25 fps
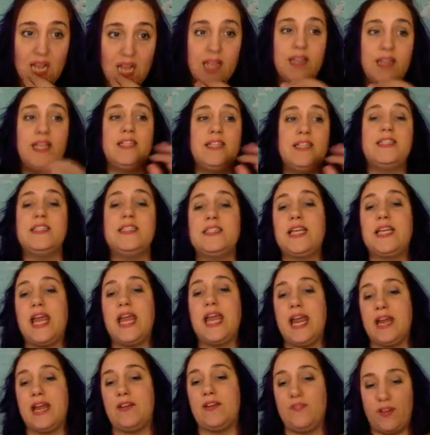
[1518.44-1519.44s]
This is
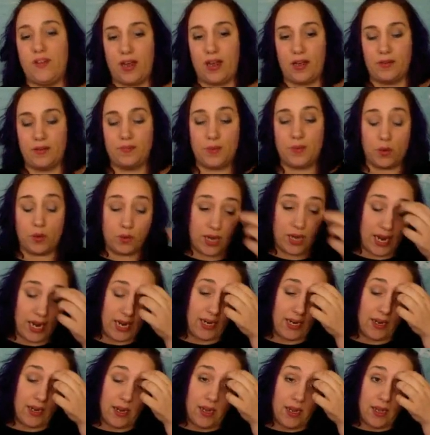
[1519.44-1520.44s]
Canva,
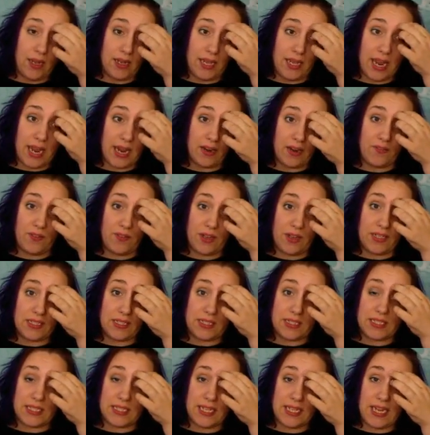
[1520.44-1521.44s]
okay? Canva,
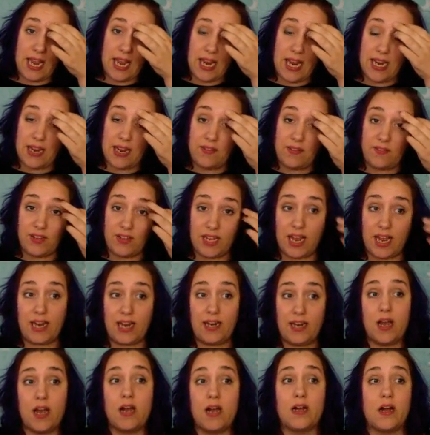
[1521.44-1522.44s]

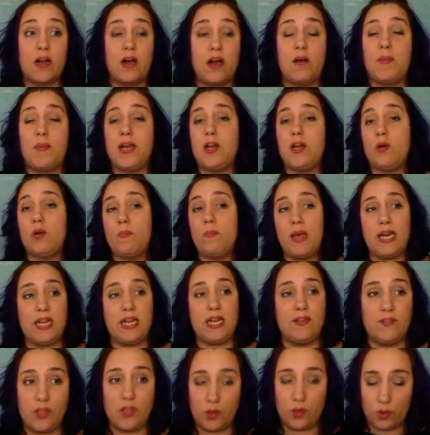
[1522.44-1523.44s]
canva.com. I know
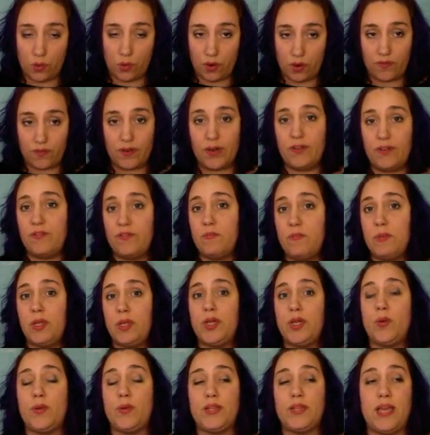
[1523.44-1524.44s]
many of you are very
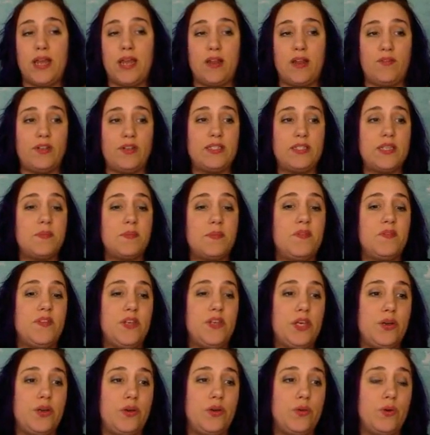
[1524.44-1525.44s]
familiar with Canva. Some of
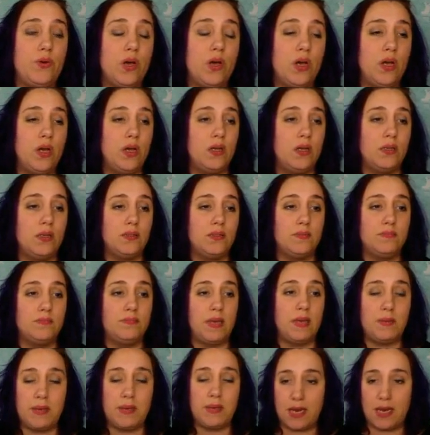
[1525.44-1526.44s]
you,
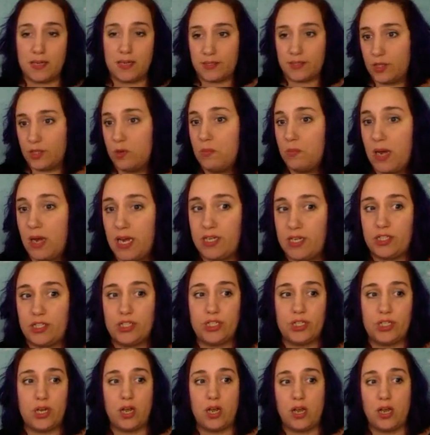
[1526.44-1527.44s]
maybe not so
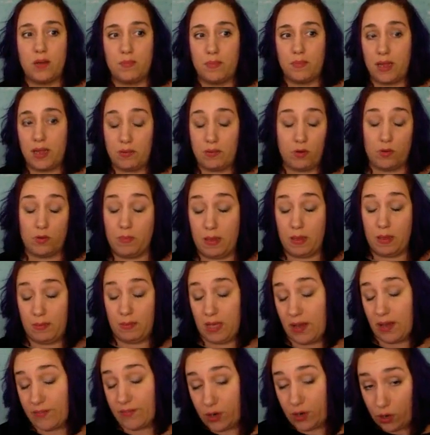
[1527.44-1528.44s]
much, or maybe you
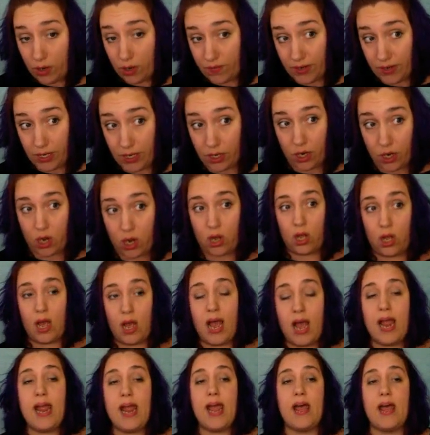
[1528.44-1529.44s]
haven't heard of it at all.
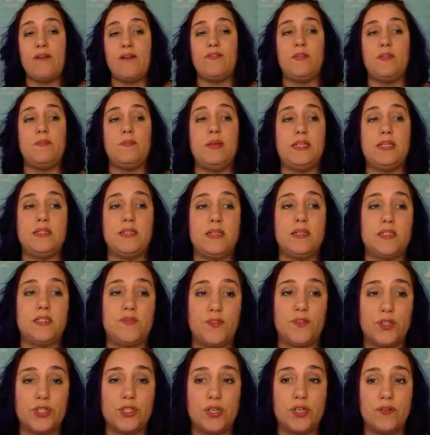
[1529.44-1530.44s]
I have the business
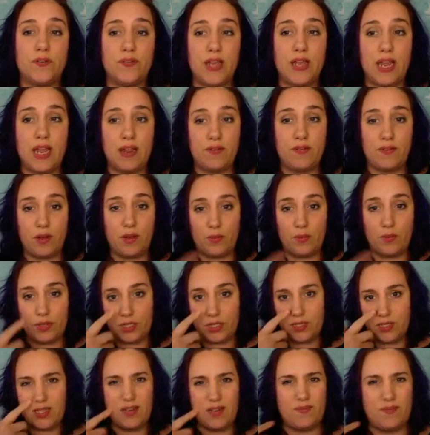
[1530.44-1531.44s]
version of Canva, which
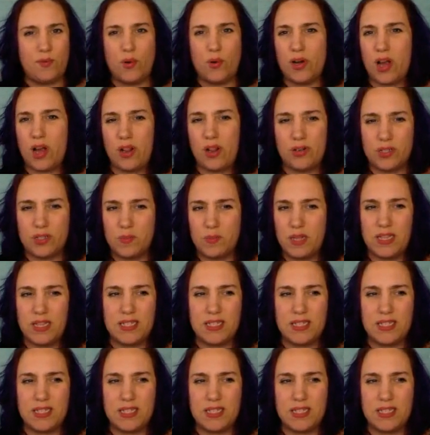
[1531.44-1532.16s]
is like $4 a month.